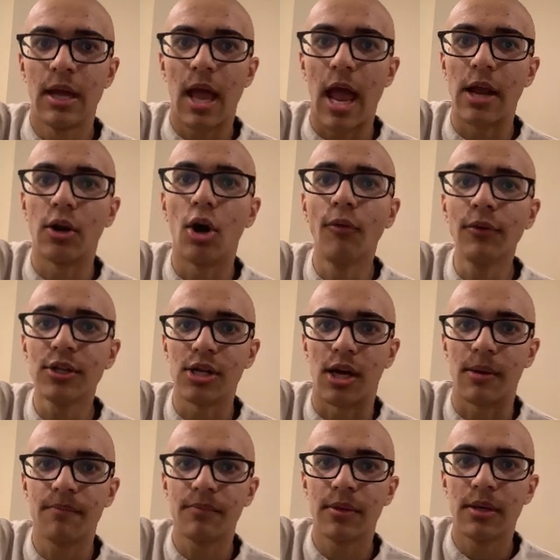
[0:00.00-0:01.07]
And over
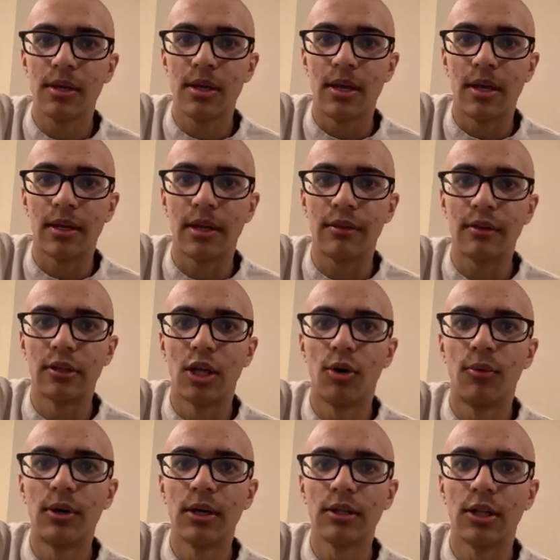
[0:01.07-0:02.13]
time, it gets
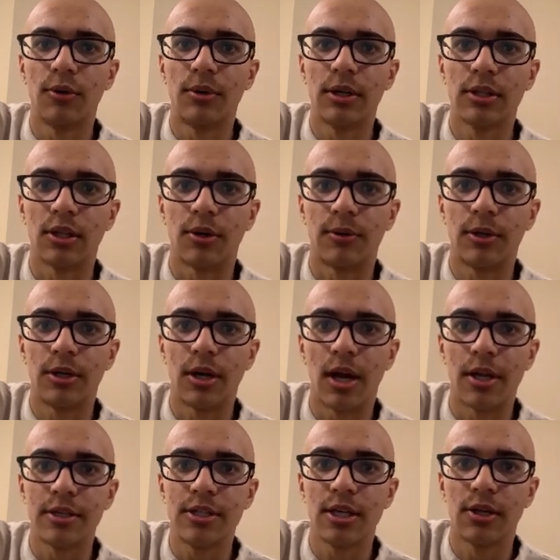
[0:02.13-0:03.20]
lower and lower and lower
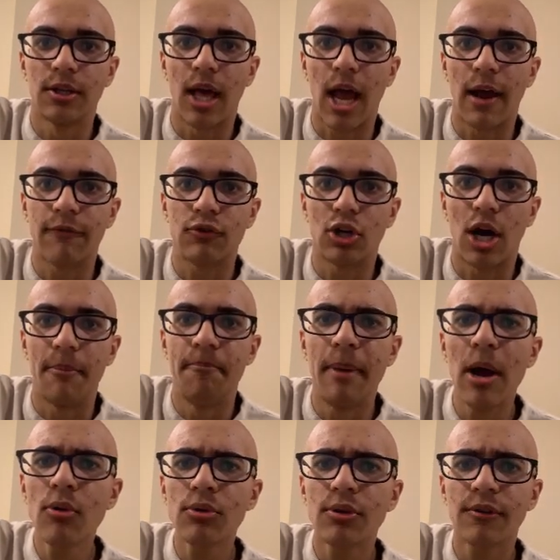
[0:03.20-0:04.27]
until after
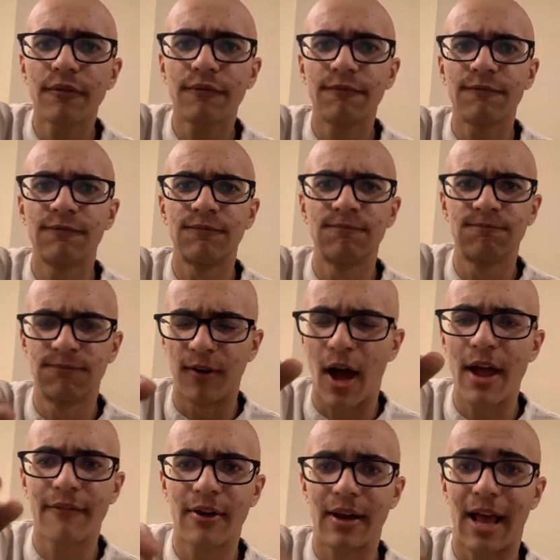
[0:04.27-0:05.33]
about
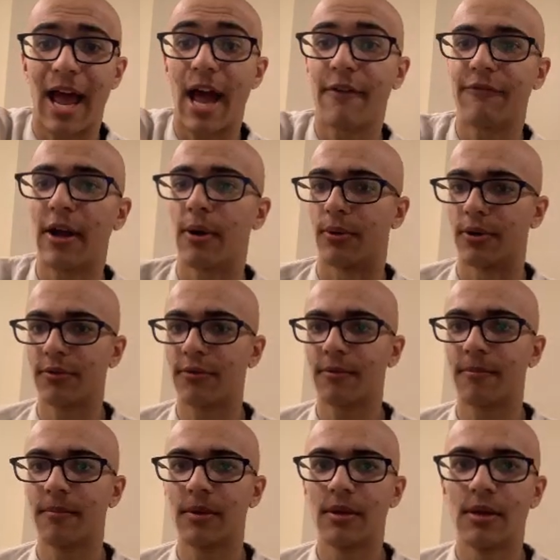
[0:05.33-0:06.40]
5.5 hours,
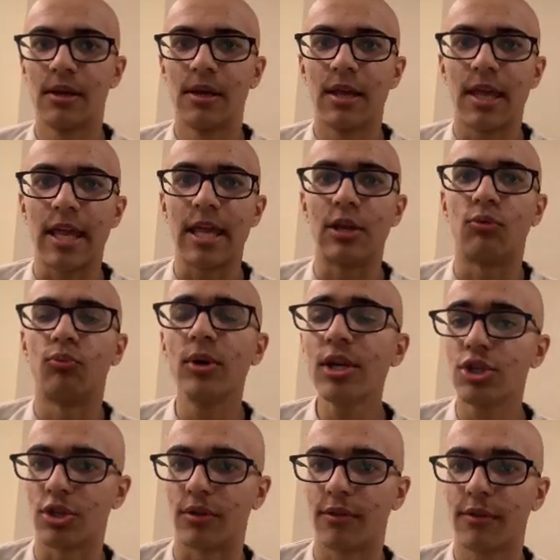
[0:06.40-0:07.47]
it
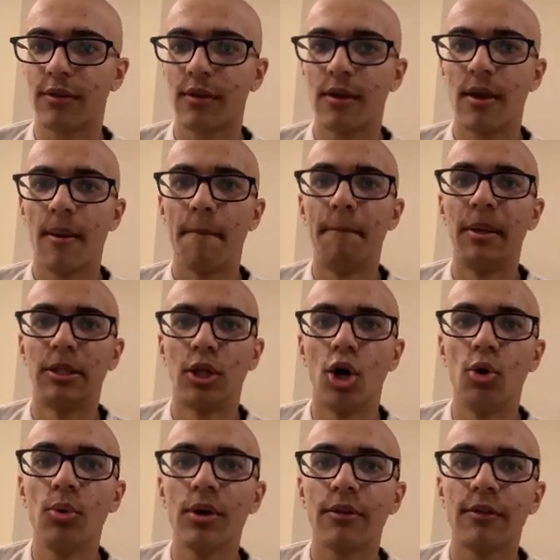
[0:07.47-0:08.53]
reaches
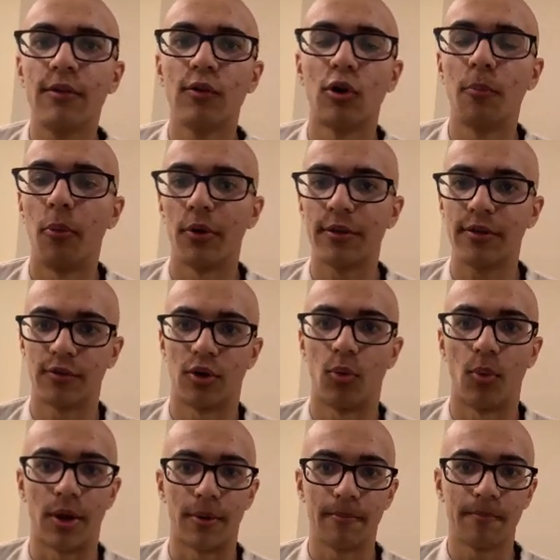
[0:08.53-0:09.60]
below 0.01.